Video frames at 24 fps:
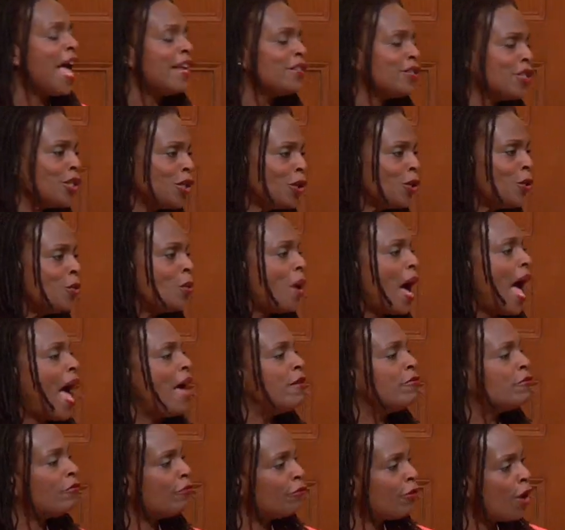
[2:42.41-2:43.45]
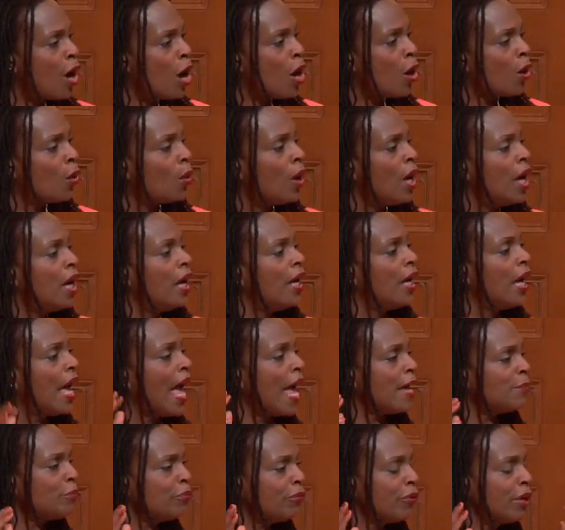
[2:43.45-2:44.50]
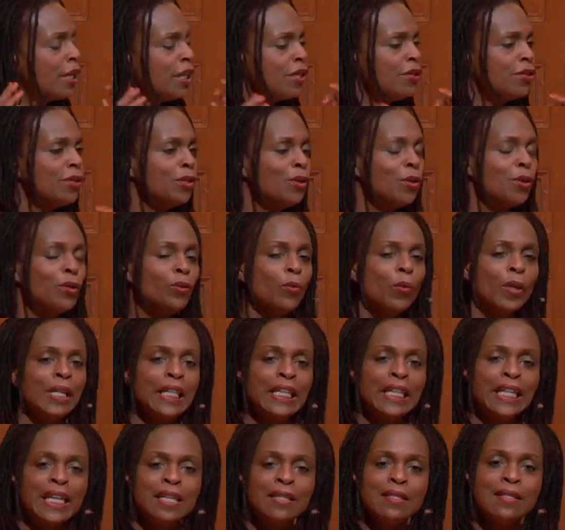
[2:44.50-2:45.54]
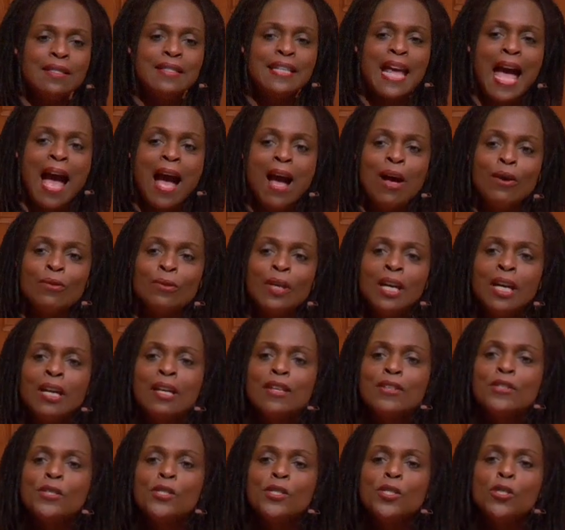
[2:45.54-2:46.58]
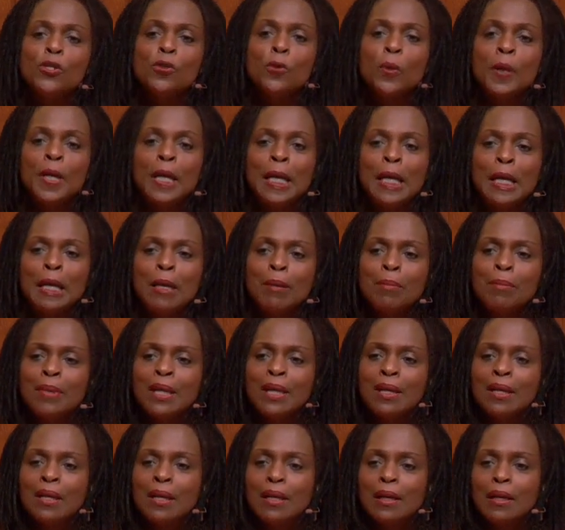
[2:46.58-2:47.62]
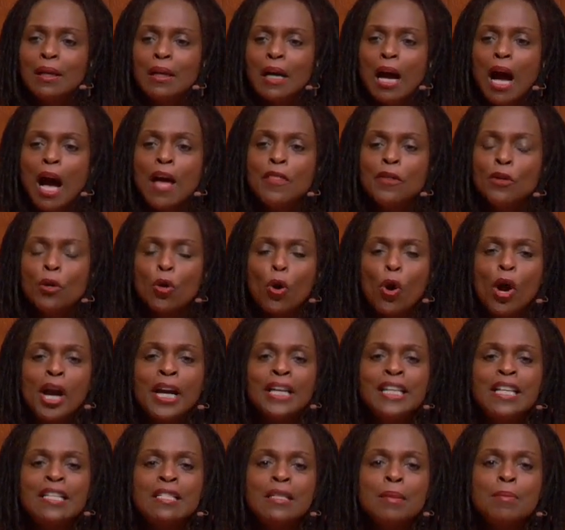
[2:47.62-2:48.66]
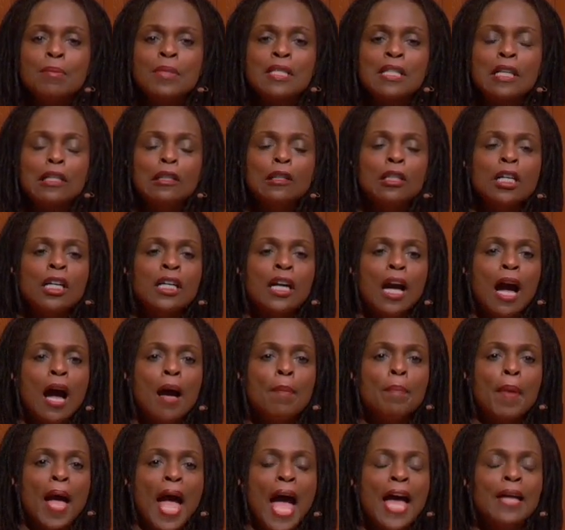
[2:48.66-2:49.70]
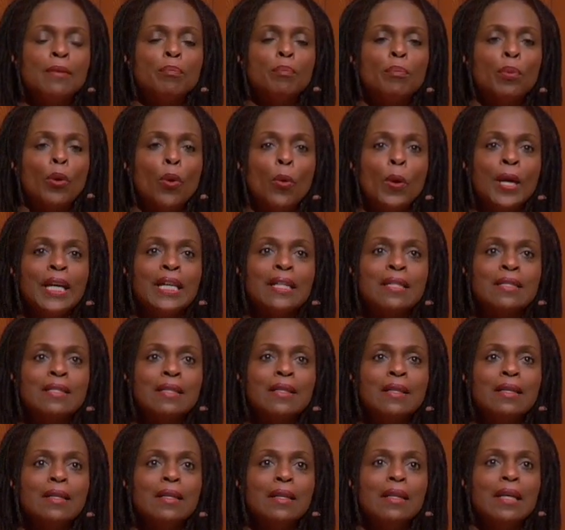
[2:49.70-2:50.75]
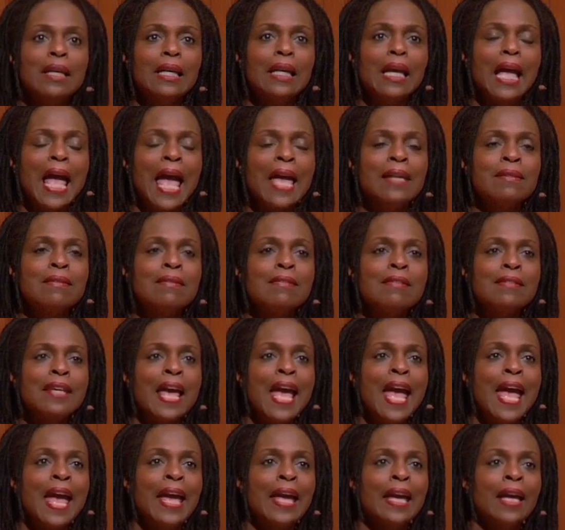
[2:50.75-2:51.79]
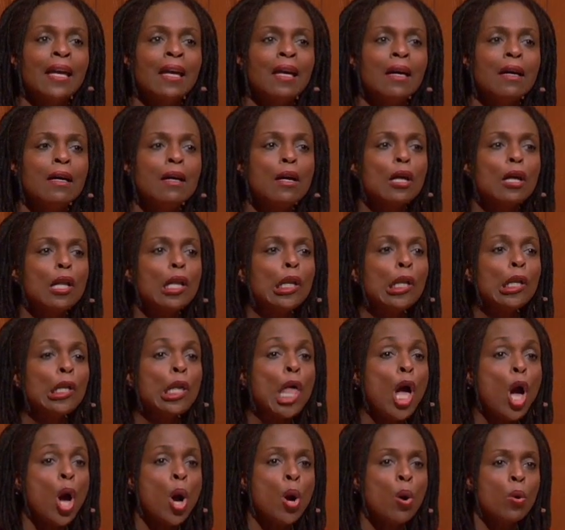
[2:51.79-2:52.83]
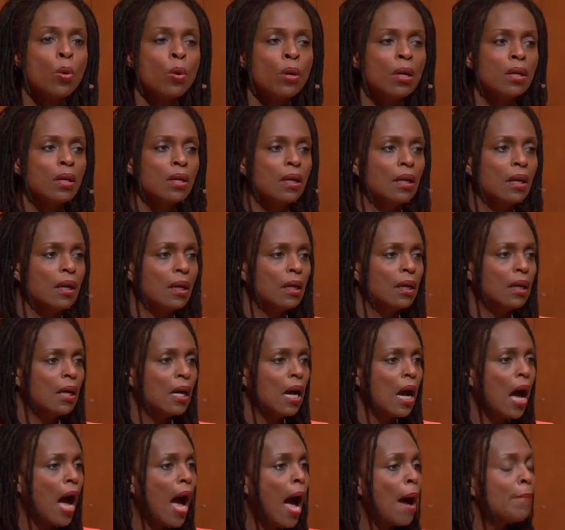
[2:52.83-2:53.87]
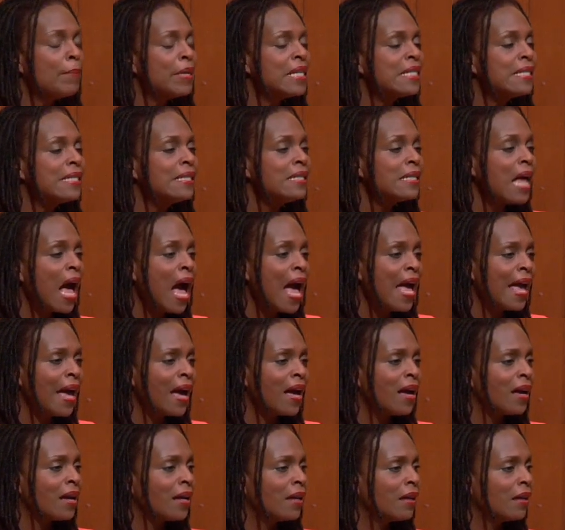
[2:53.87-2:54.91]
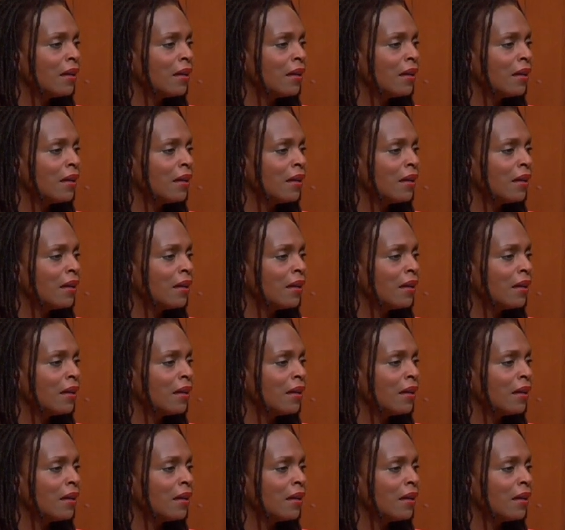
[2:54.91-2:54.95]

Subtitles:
and to and fro. And pretty soon, when he gets downstream, other organisms look up and point and say, "Lo, a messiah.